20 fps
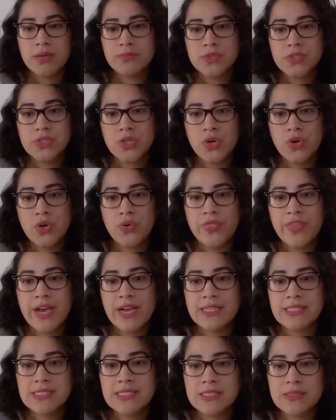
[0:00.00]
So
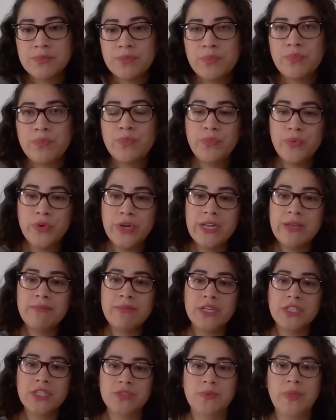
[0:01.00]
that's pretty
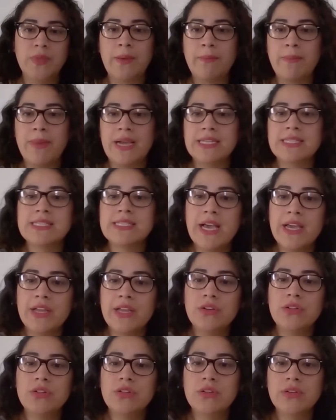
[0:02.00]
much like my
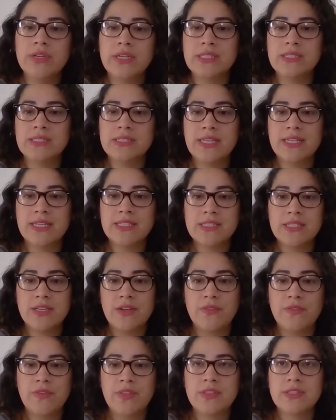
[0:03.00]
title in the sense
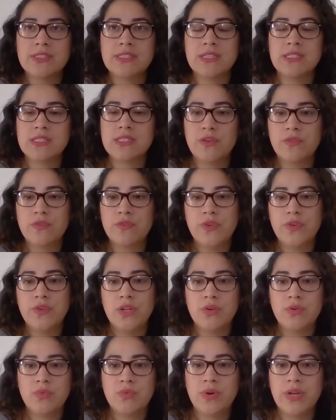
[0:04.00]
of
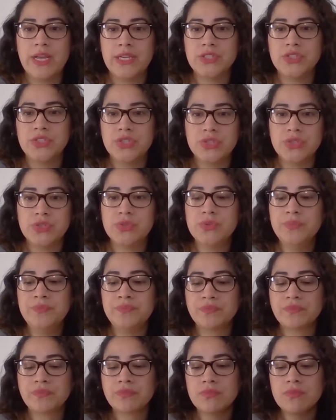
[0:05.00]
what I do.
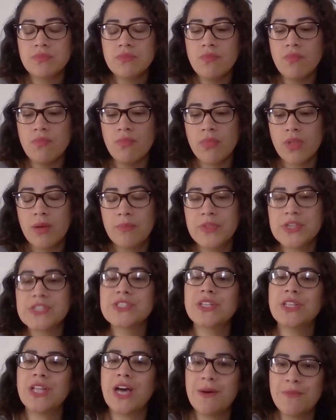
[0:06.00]
There's
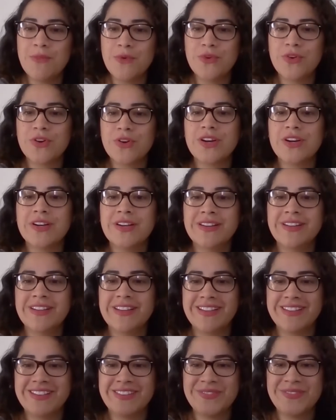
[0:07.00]
a lot more
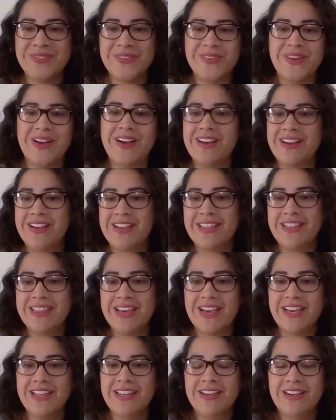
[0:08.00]
in
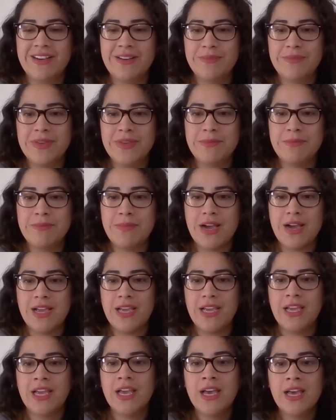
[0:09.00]
that in
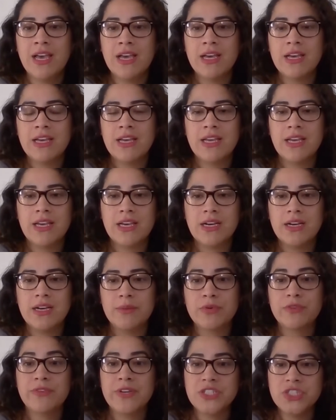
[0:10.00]
my
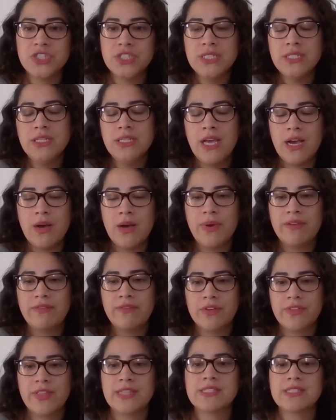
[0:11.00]
profession.
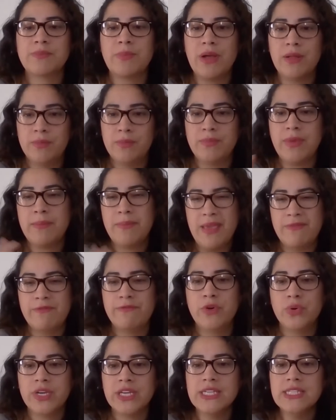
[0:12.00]
However, that's probably my main
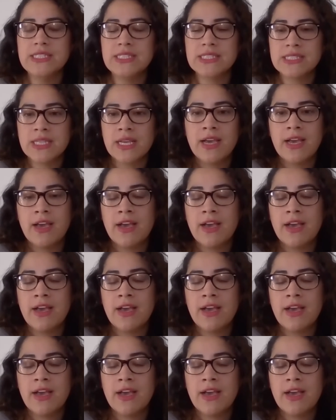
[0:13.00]
focus.